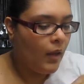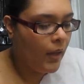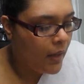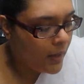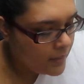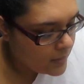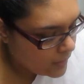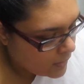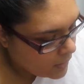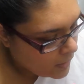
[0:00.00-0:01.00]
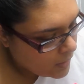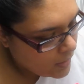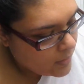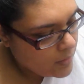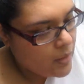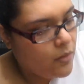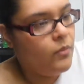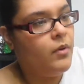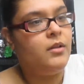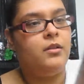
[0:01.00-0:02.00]
And the other
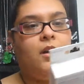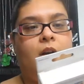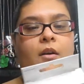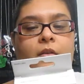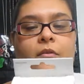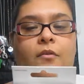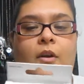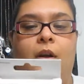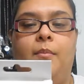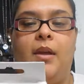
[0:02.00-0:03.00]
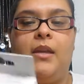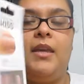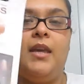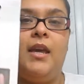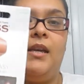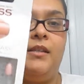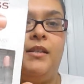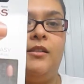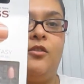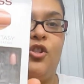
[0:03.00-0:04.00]
ones are from Kiss.
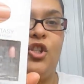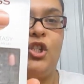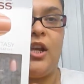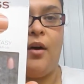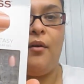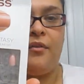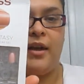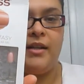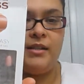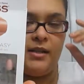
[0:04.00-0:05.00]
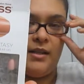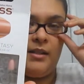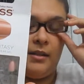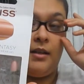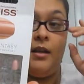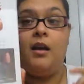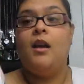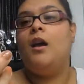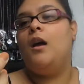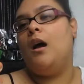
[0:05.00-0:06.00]
These are gel fantasies.
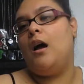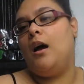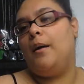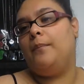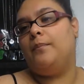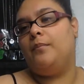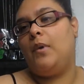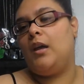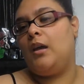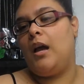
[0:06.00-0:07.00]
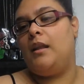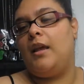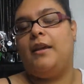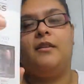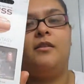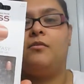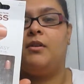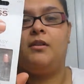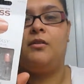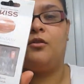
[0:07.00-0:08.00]
I like this
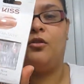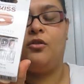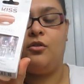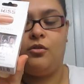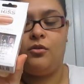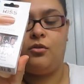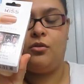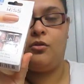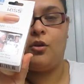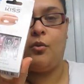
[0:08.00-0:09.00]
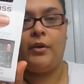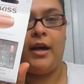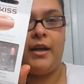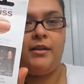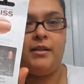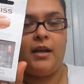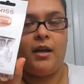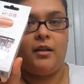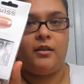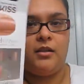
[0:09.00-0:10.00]
ones. They're so nice. I
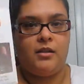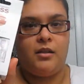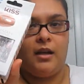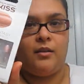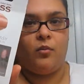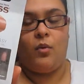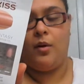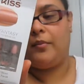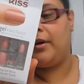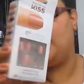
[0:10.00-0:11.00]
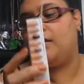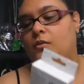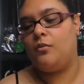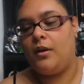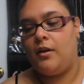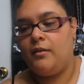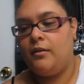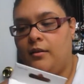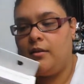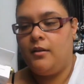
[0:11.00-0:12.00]
got this at Walmart as well.